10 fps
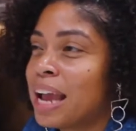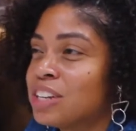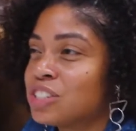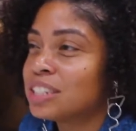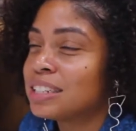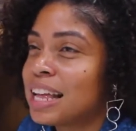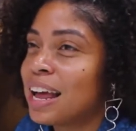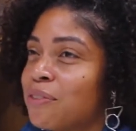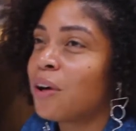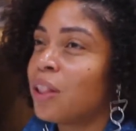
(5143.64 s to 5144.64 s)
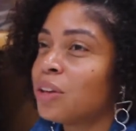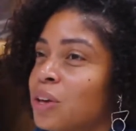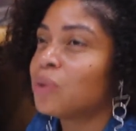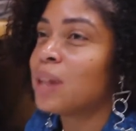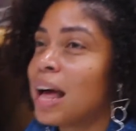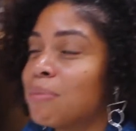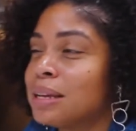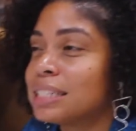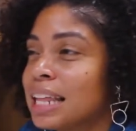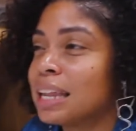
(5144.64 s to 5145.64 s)
pages that follow you
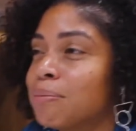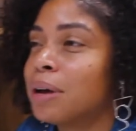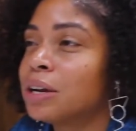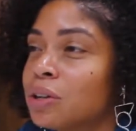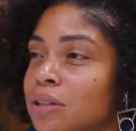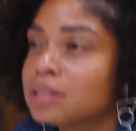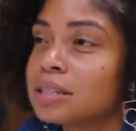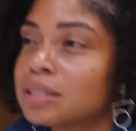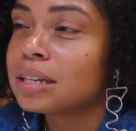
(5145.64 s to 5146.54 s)
that be selling bundles?